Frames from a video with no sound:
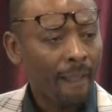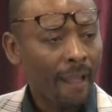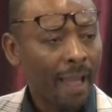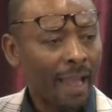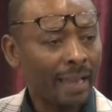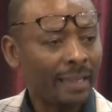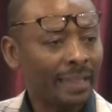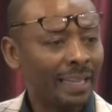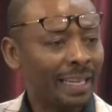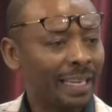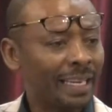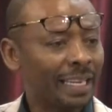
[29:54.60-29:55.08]

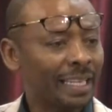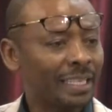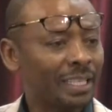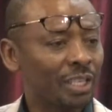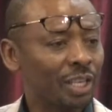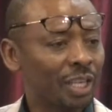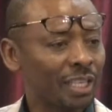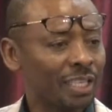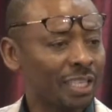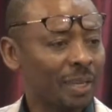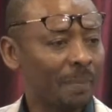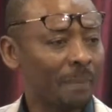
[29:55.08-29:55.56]
and then it's
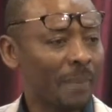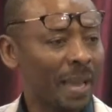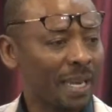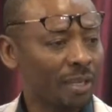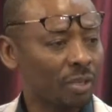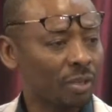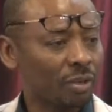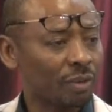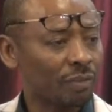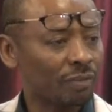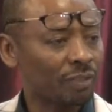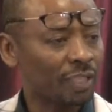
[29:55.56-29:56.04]
just a
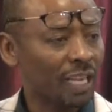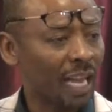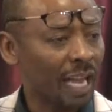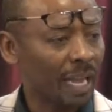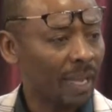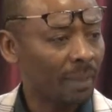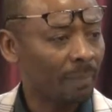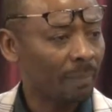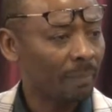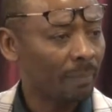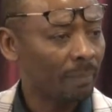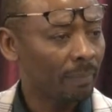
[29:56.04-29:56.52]
matter of
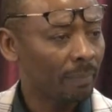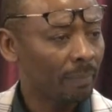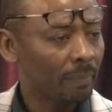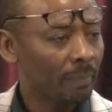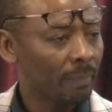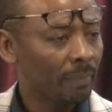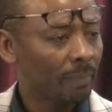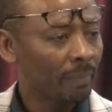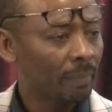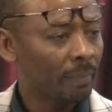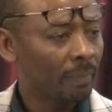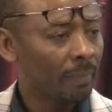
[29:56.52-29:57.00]
time
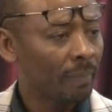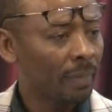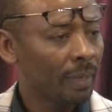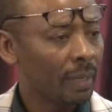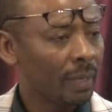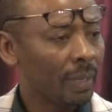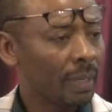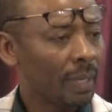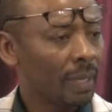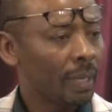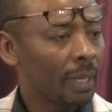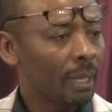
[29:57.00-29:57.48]

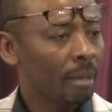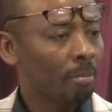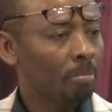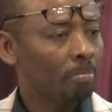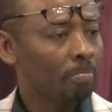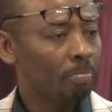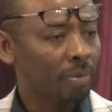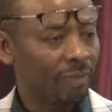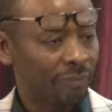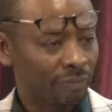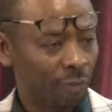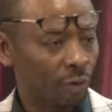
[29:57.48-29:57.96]

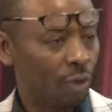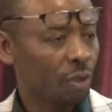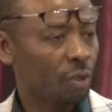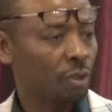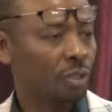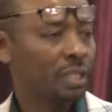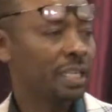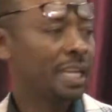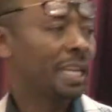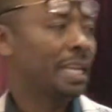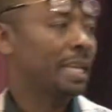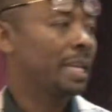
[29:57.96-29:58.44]
before you
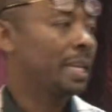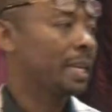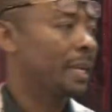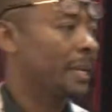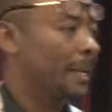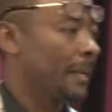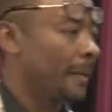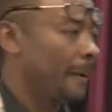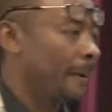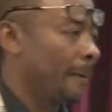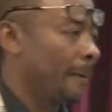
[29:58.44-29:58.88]
take.